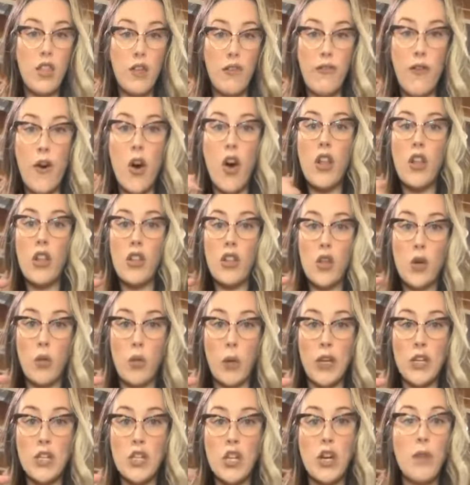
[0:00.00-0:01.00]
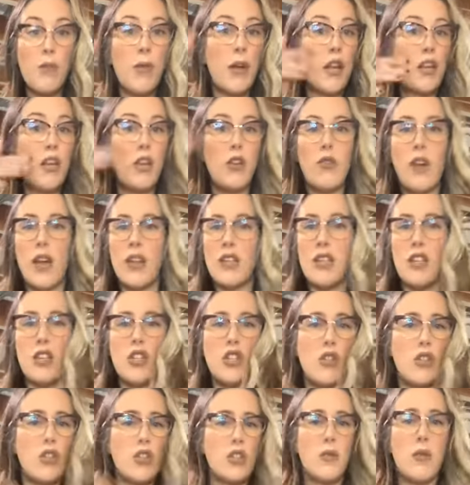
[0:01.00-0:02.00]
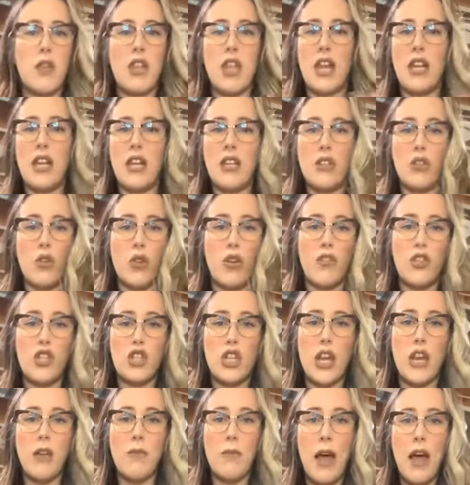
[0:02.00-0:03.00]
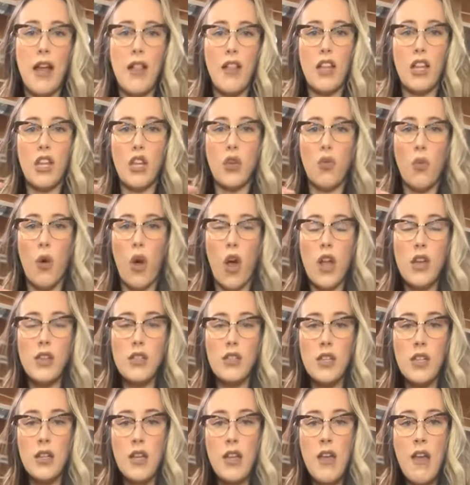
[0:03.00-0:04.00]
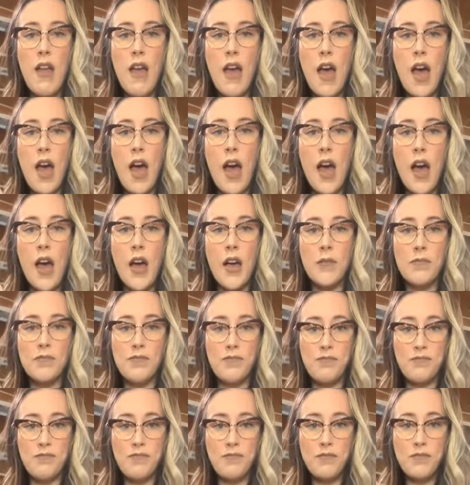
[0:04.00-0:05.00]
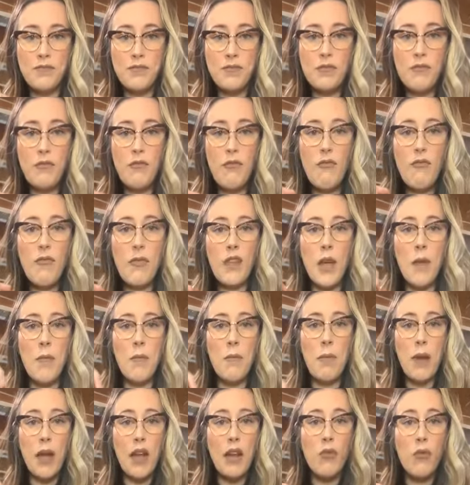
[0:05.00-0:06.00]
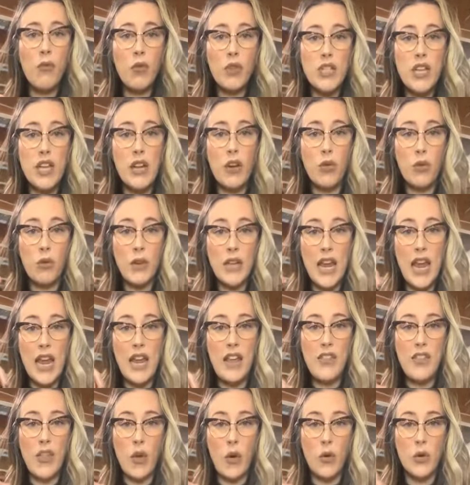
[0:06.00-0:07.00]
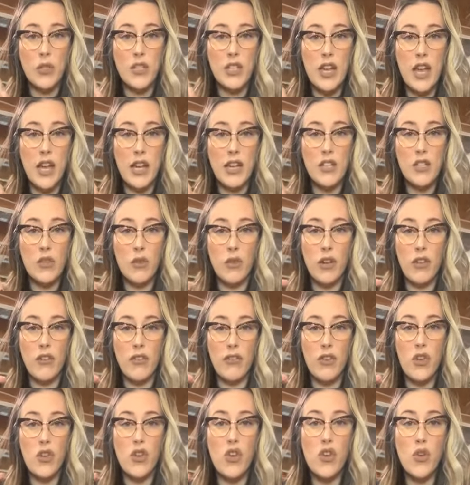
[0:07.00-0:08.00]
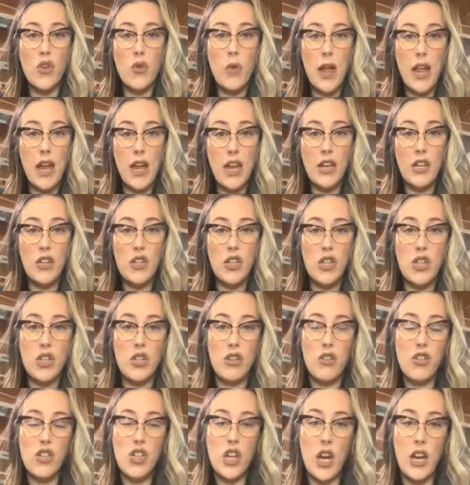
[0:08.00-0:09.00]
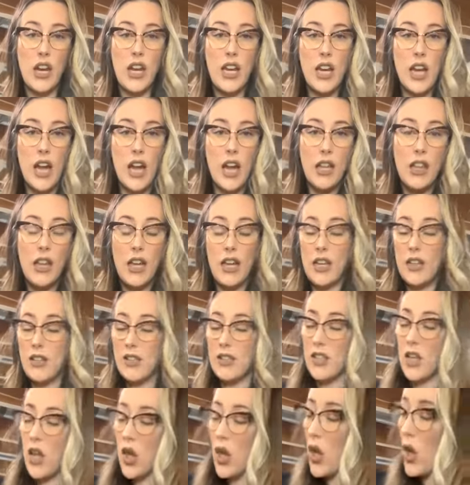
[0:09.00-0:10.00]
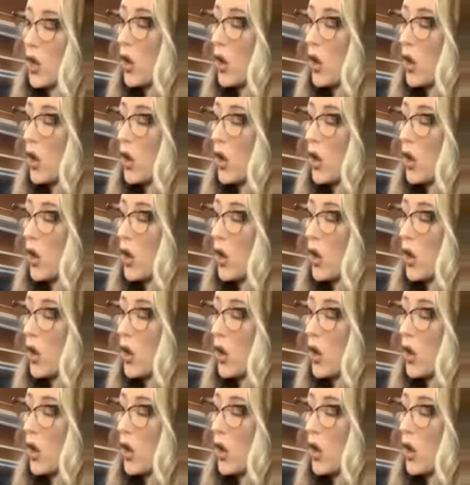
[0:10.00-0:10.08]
the fall and the winter, but you guys can do this with any sort of shade palette you want. Um, but to create those nice sort of new age chunky highlights,